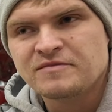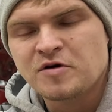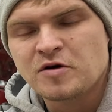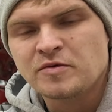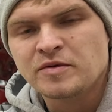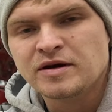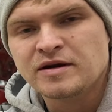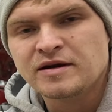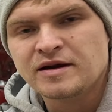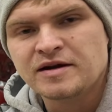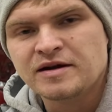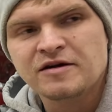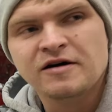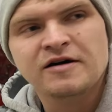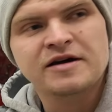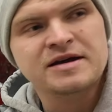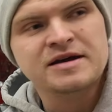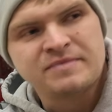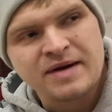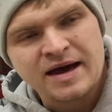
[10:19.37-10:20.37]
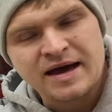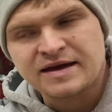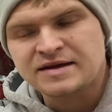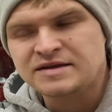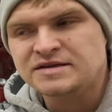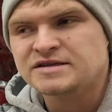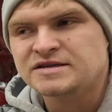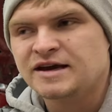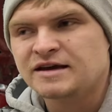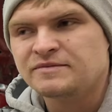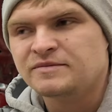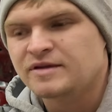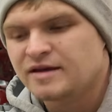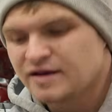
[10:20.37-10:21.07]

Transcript: moment. I know I'll get back inside and be